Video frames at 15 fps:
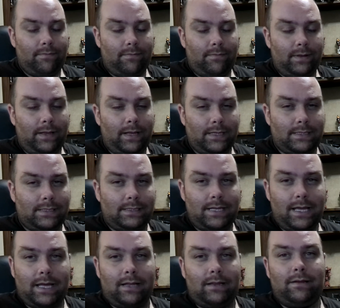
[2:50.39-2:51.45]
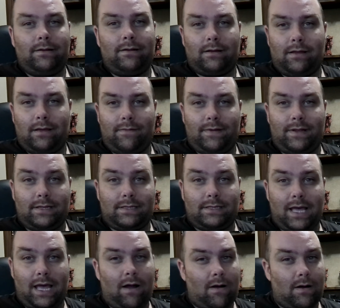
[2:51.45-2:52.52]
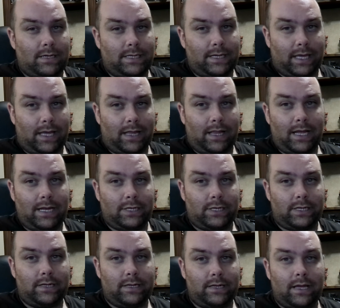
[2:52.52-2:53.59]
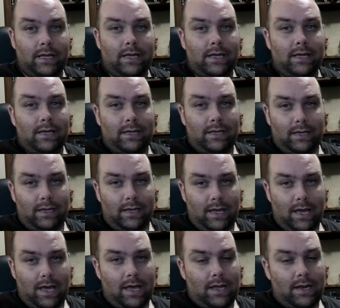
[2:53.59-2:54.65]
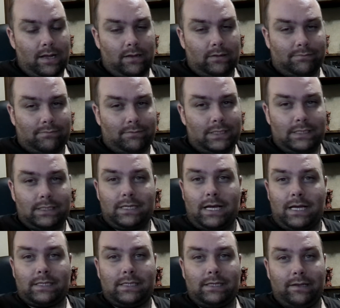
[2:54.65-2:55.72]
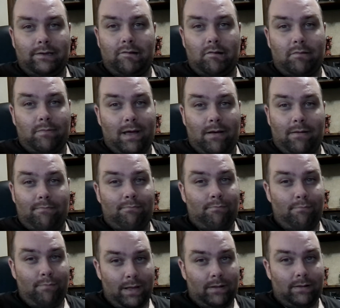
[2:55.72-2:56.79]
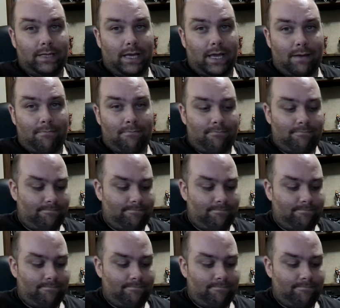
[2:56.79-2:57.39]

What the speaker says: But let's take a look at his articulation, and I'll discuss a little about building him.